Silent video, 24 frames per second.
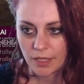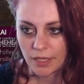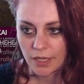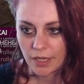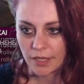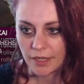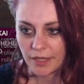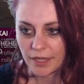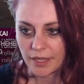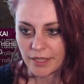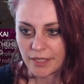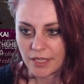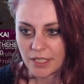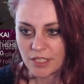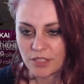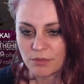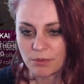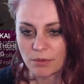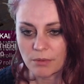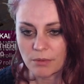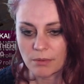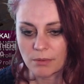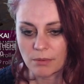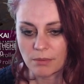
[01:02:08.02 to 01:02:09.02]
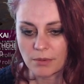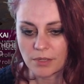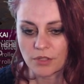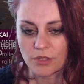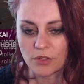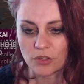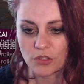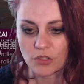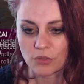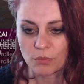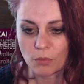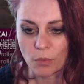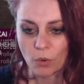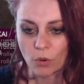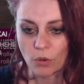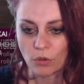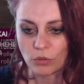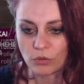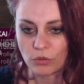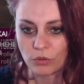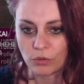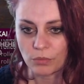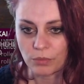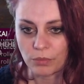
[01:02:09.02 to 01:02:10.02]
Yeah, that's probably the small
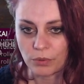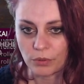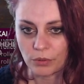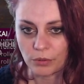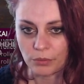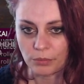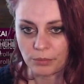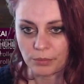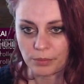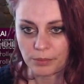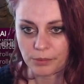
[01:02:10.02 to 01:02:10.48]
group room.